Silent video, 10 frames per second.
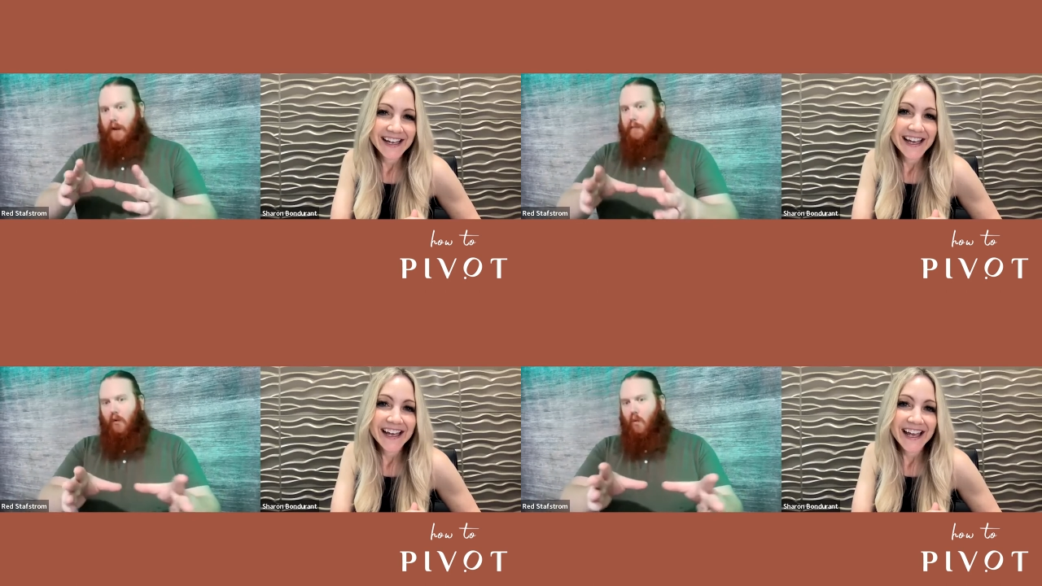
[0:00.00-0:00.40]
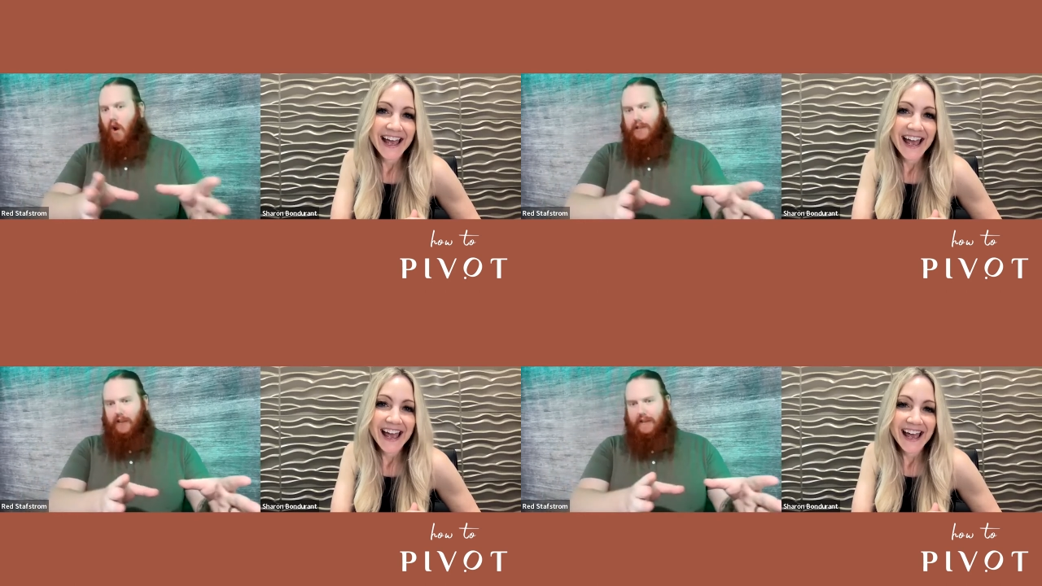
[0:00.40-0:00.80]
Speaker 1: people are
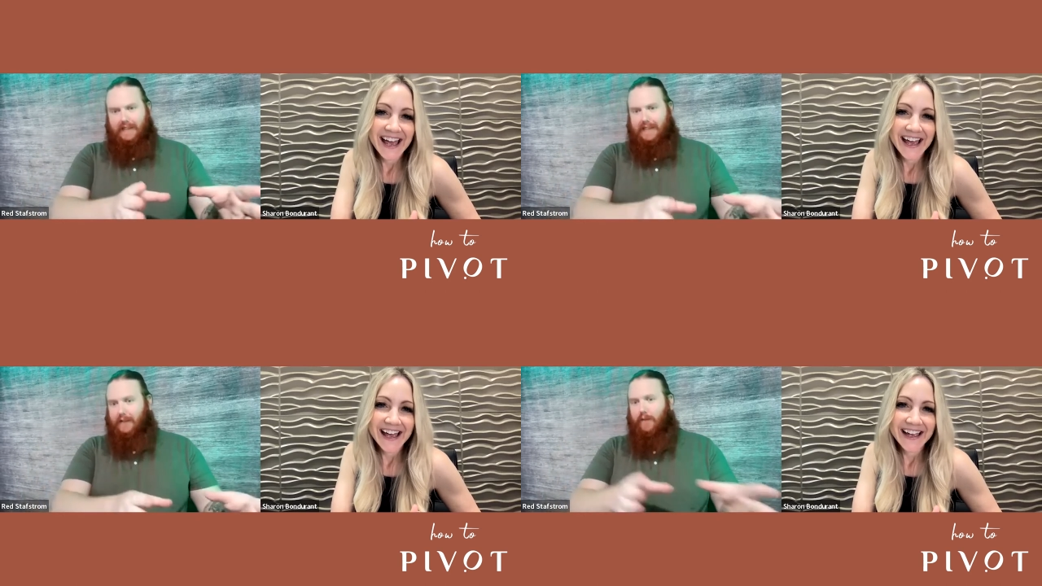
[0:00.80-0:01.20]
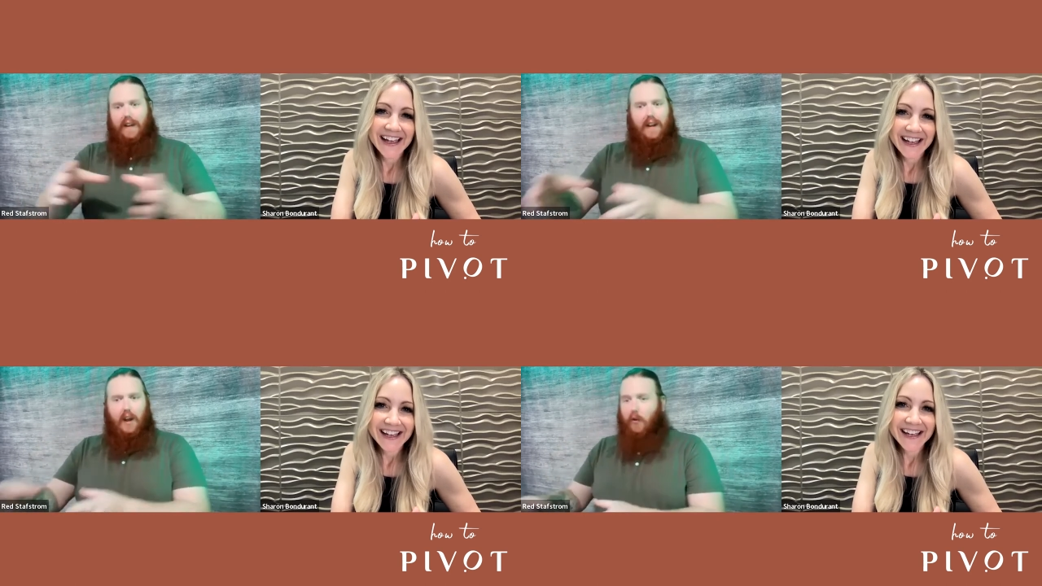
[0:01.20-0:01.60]
watching this as a
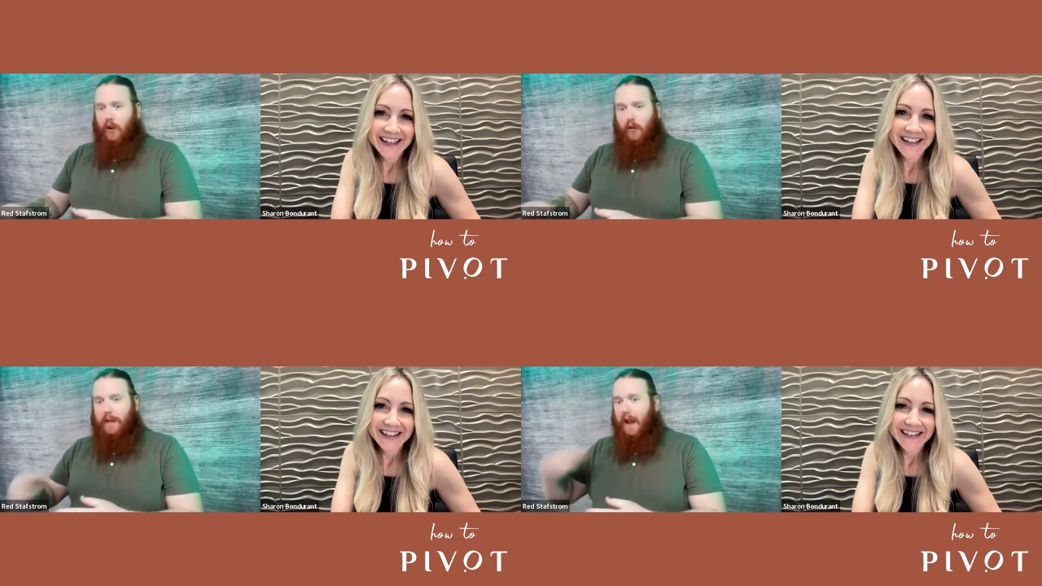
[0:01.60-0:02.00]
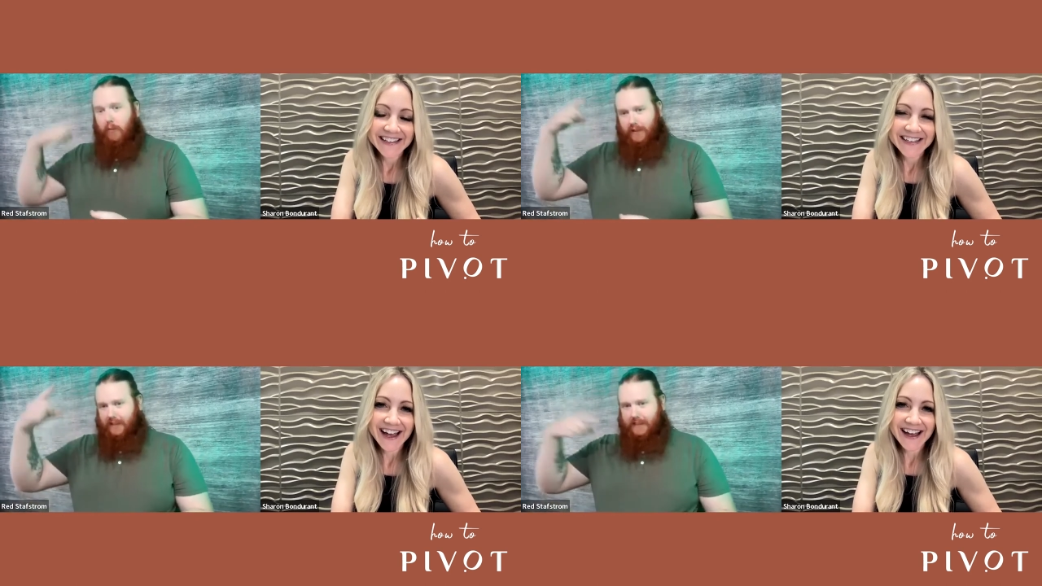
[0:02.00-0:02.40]
video, you'll be
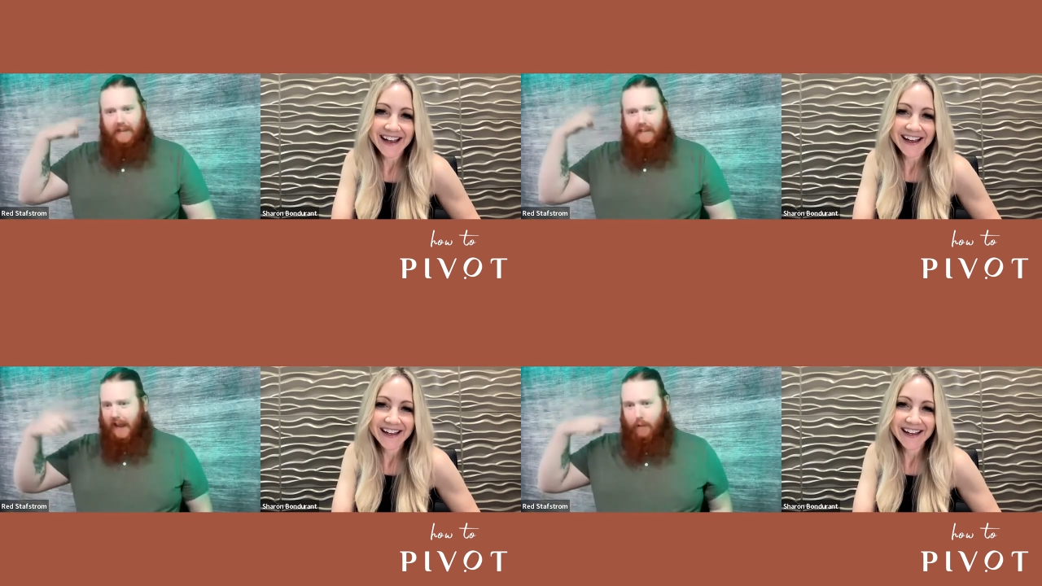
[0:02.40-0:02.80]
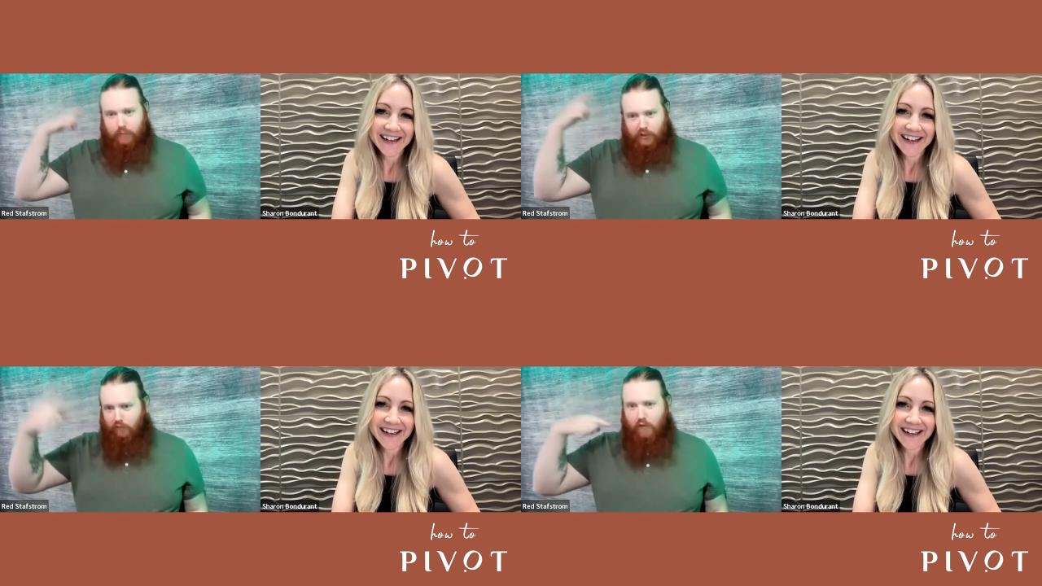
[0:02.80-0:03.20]
able to yeah. see the
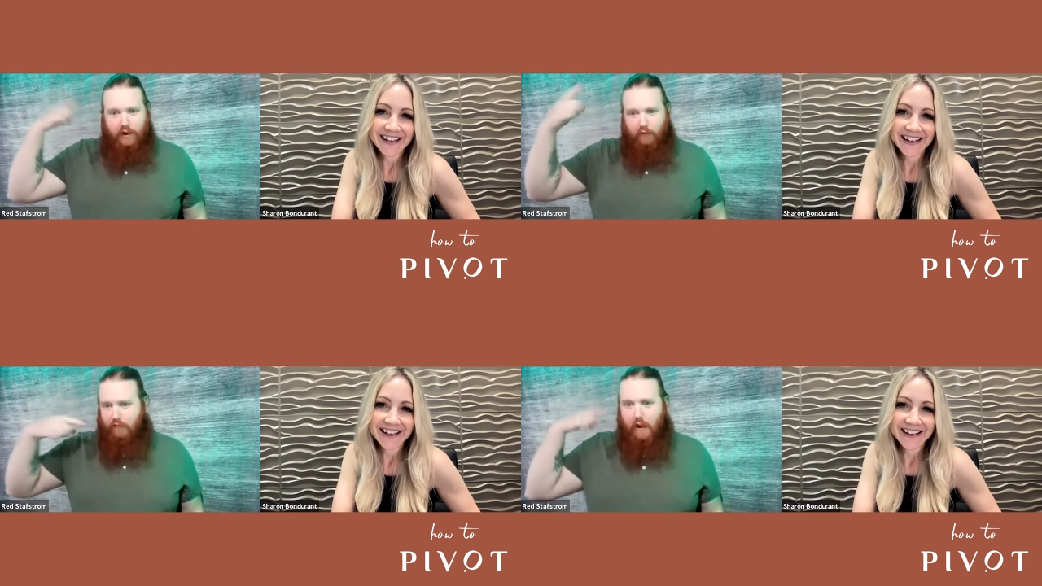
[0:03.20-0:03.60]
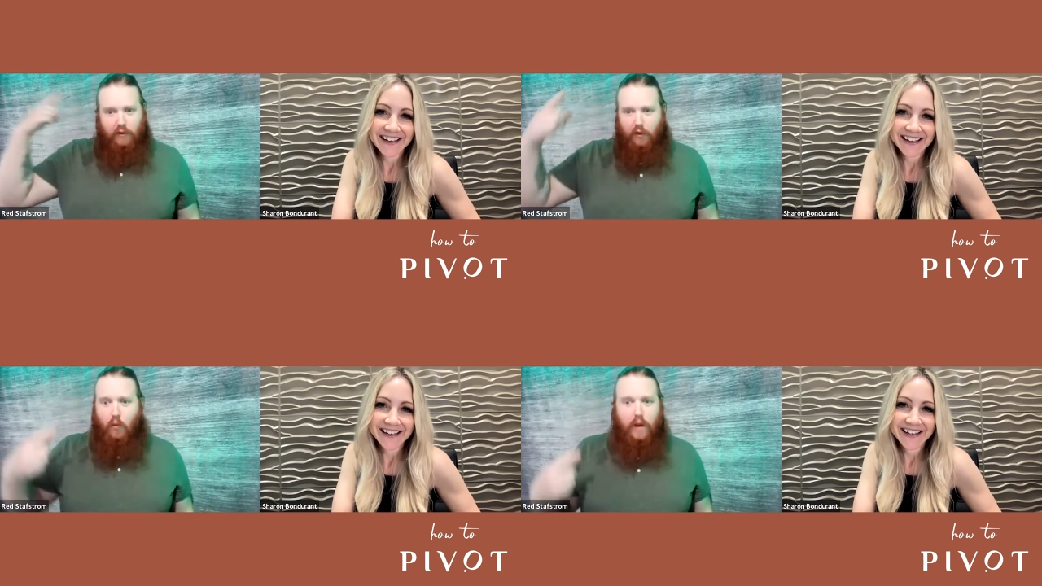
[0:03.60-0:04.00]
hamster running
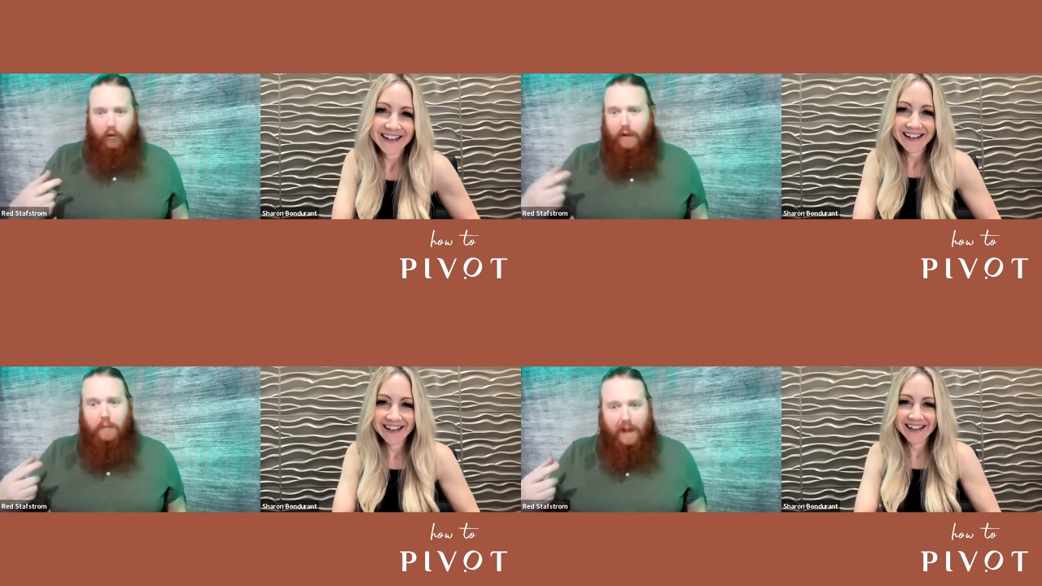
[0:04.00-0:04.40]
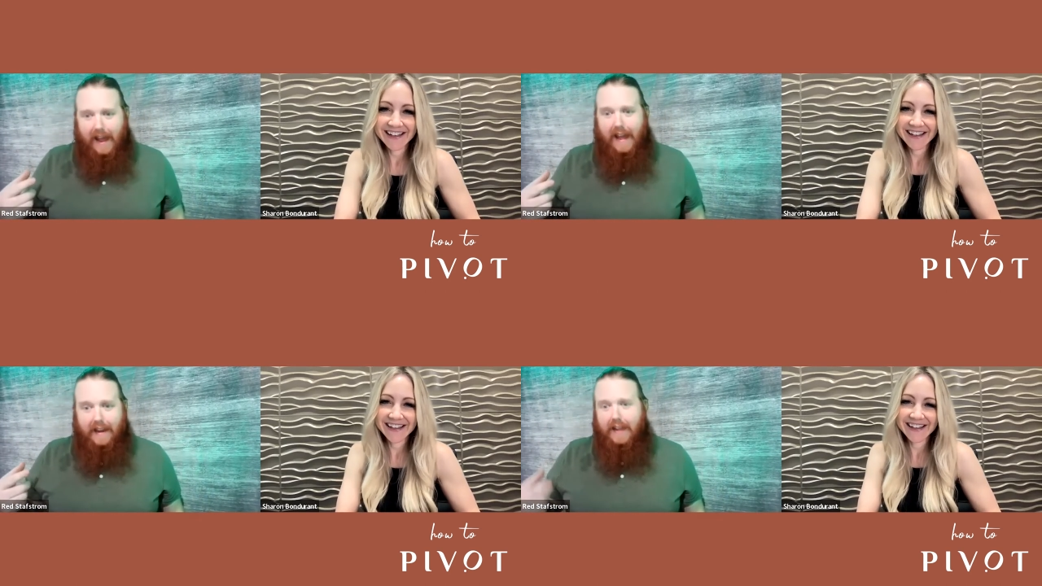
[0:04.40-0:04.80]
around in the wheel in my
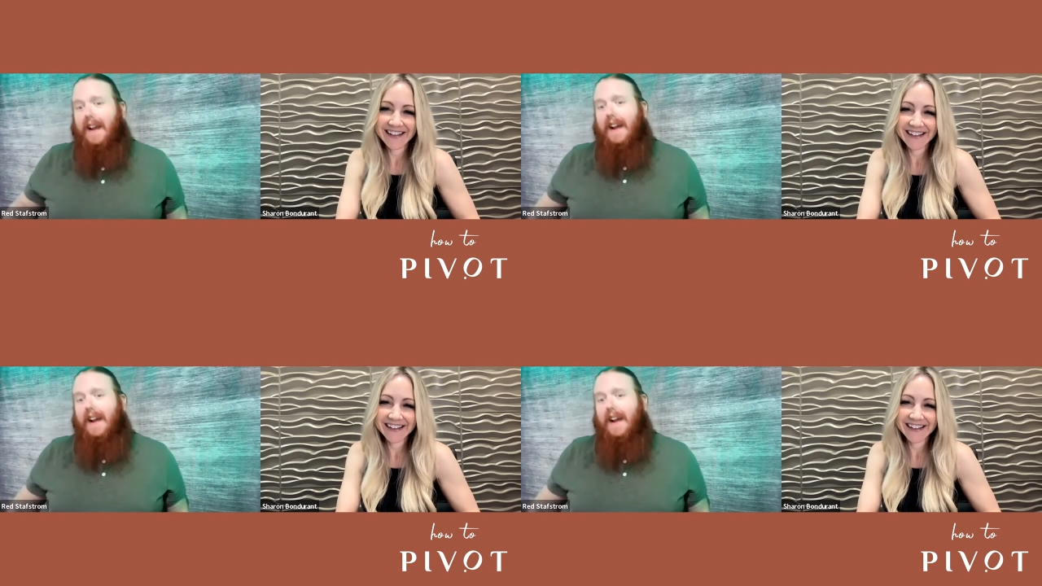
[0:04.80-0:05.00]
head.